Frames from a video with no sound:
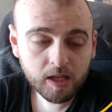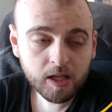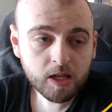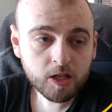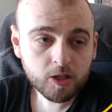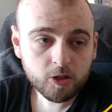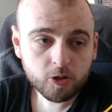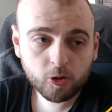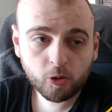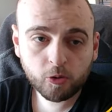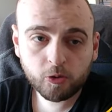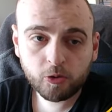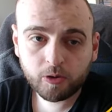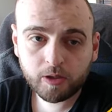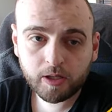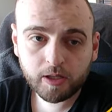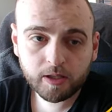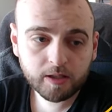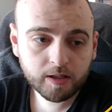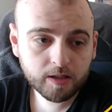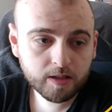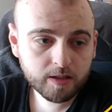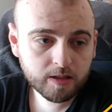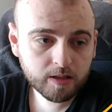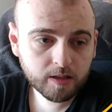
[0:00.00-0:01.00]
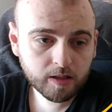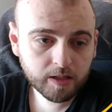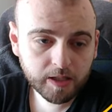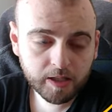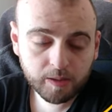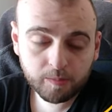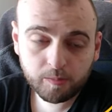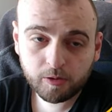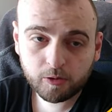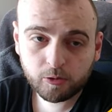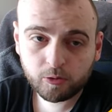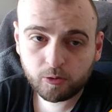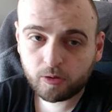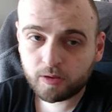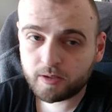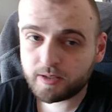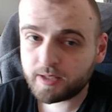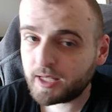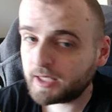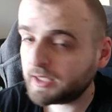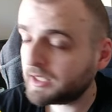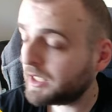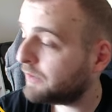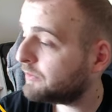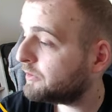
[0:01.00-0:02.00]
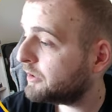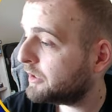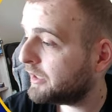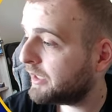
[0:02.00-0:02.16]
so you can consider him into your side after the